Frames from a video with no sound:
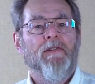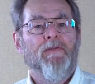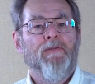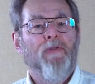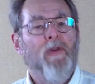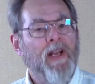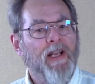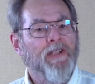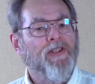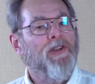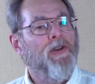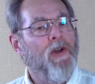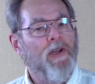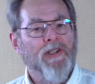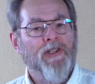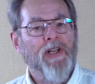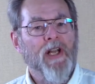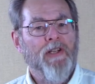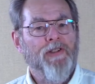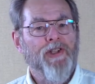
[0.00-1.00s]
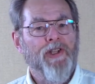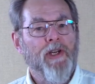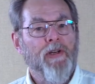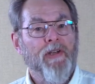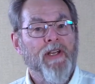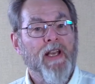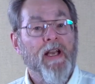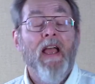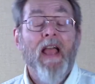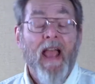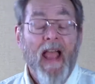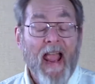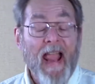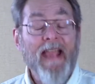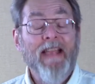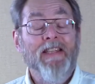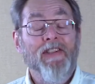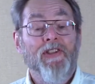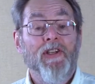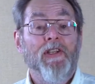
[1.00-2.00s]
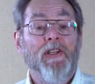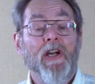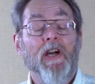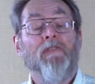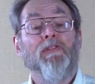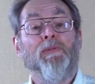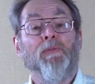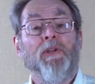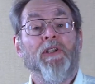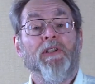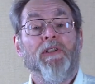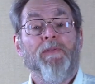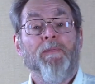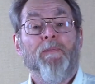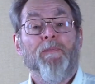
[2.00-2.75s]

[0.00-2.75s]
France lost Algeria and their government.